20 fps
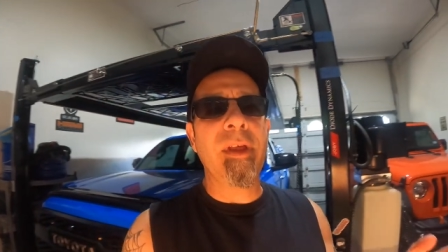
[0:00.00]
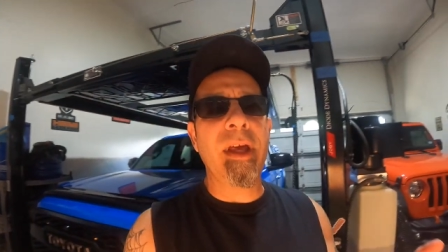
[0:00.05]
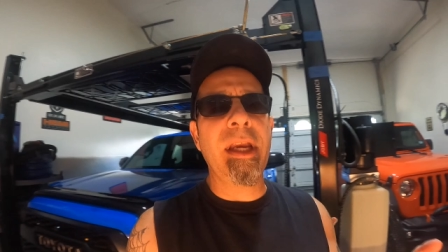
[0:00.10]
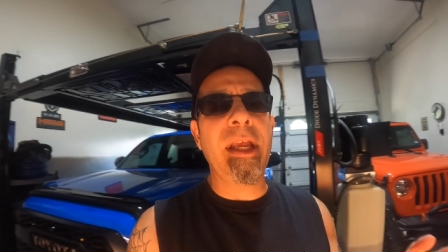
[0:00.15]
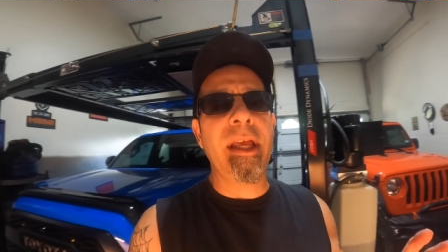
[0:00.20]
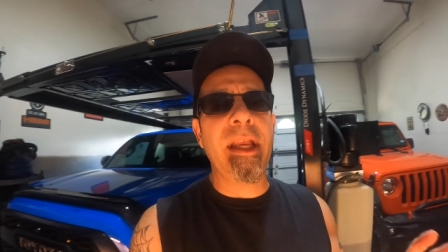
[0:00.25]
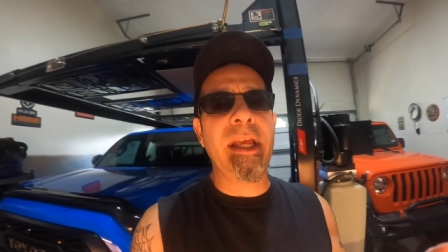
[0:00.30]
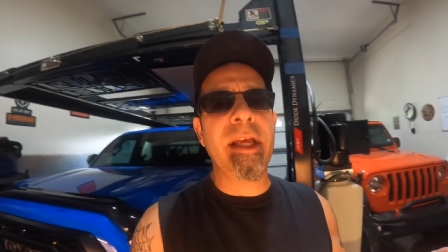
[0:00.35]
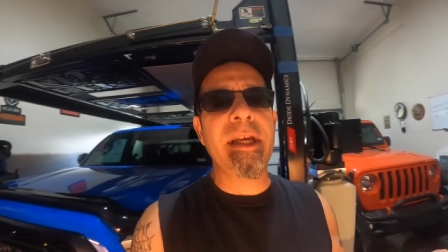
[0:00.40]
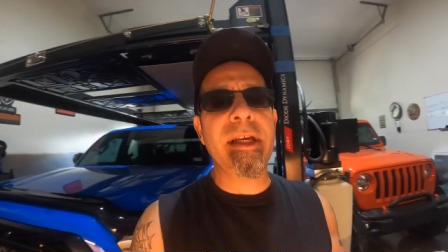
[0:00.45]
that
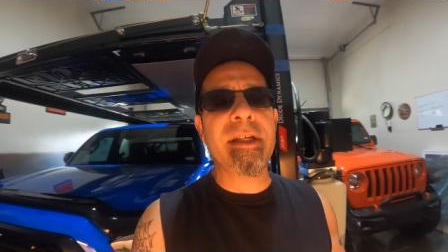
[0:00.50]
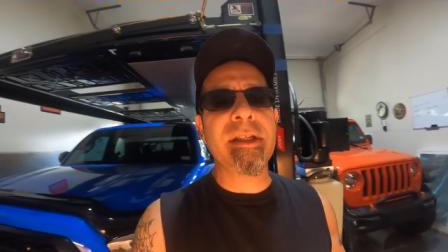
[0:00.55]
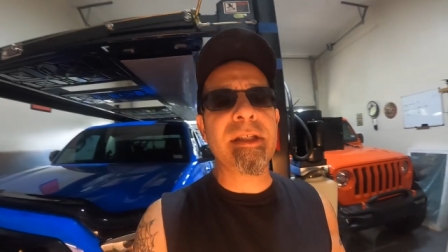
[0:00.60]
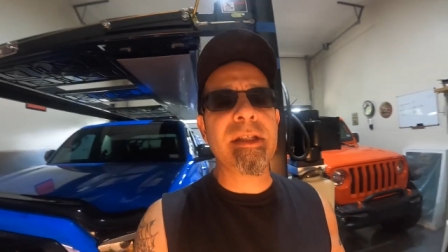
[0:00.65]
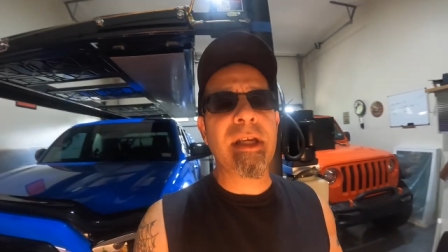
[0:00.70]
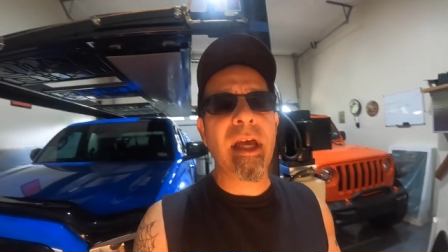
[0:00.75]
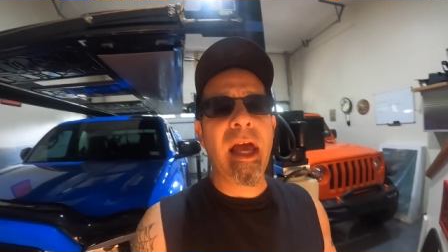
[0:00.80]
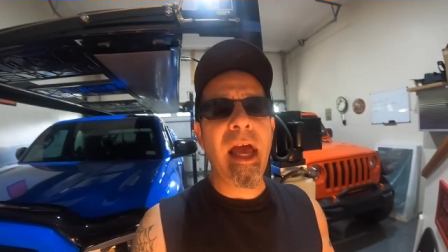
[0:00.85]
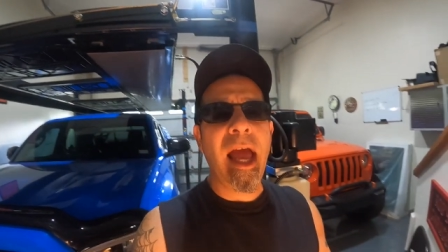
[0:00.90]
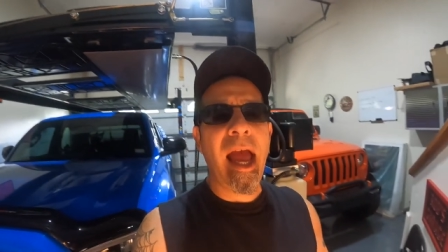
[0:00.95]
it
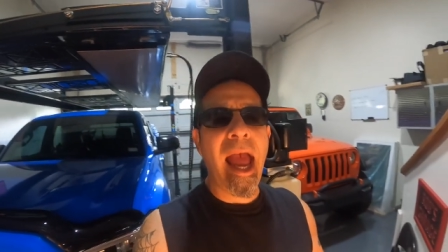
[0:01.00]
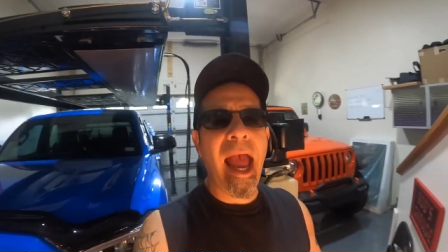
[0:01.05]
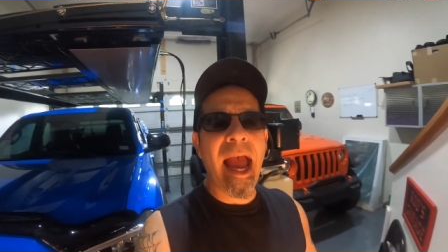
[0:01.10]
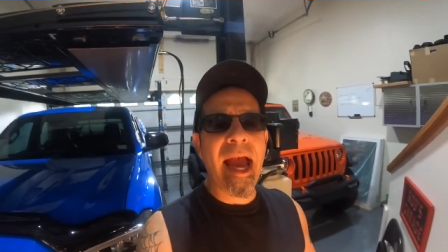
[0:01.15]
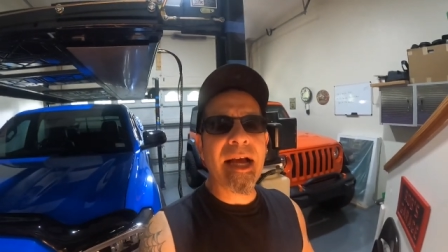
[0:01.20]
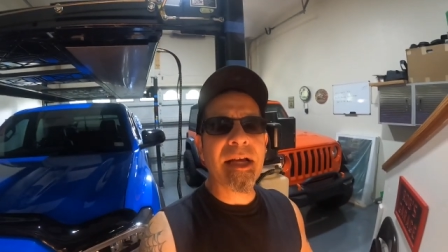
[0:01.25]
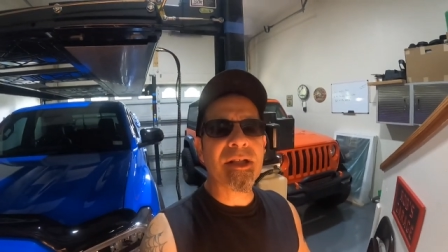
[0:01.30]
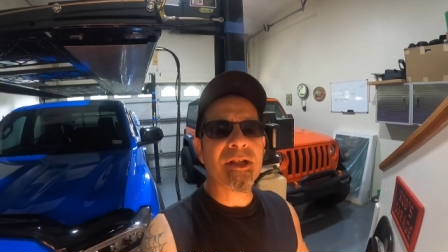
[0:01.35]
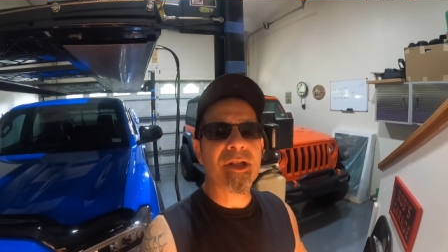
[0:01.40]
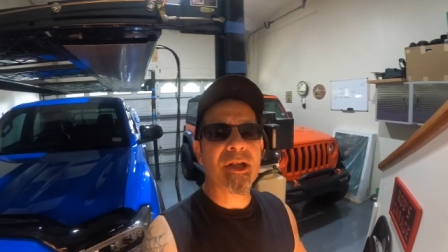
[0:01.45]
is
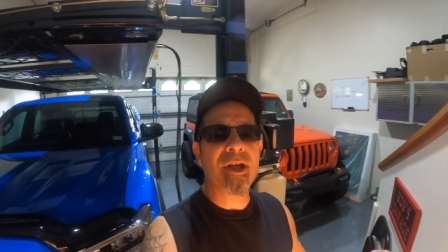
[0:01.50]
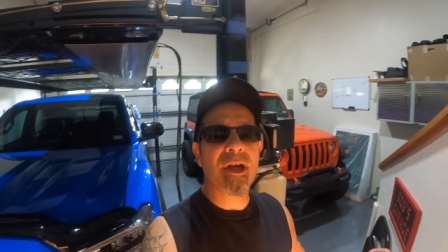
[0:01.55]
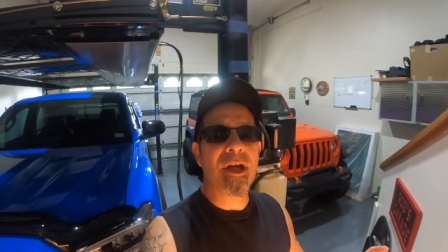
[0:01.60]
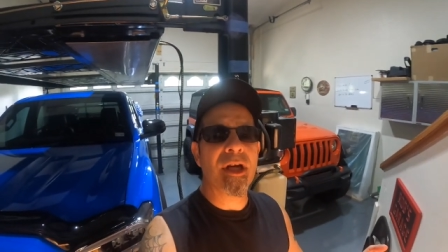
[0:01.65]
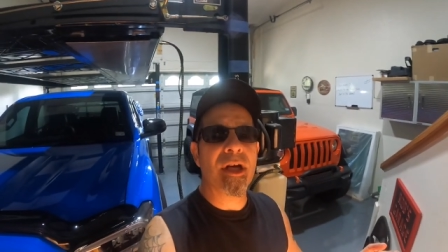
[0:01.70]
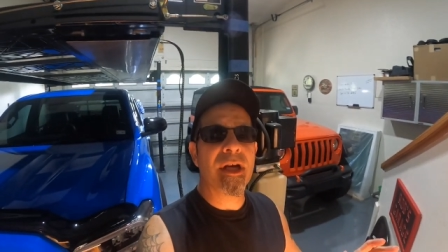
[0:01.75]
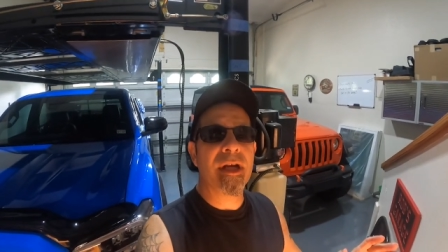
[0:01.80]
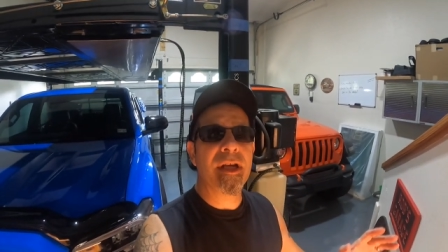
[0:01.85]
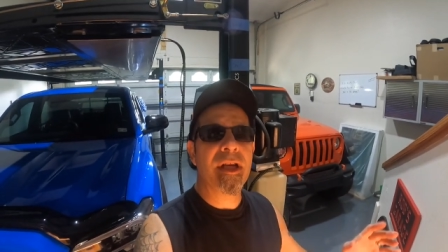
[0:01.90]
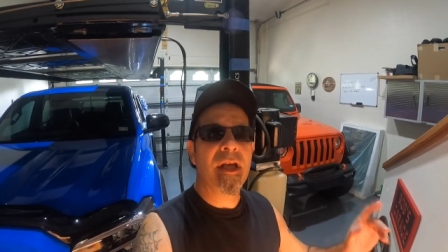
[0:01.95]
as
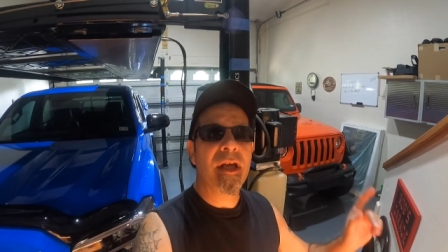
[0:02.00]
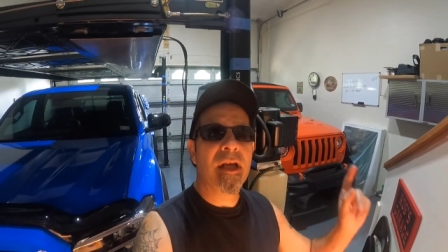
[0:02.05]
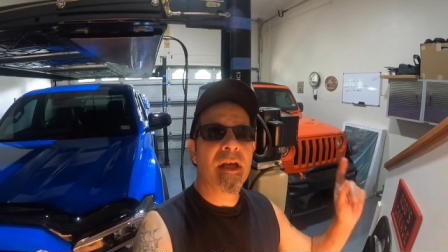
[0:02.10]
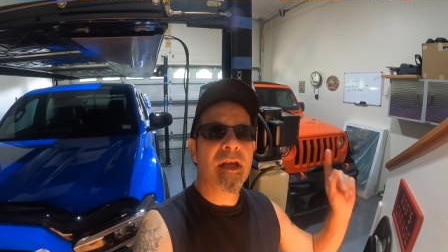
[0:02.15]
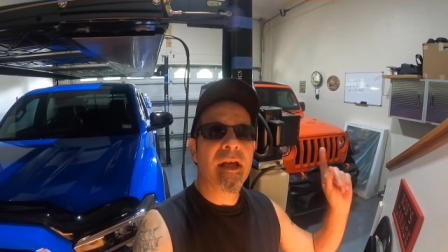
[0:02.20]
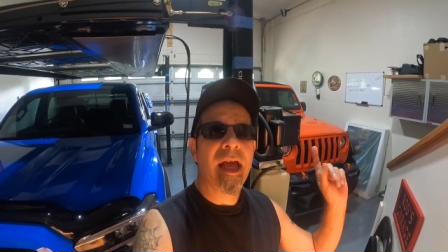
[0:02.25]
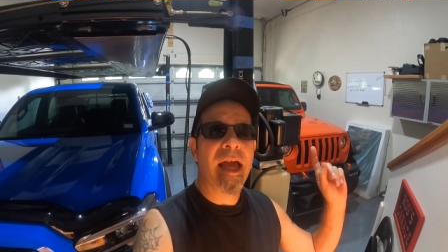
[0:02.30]
good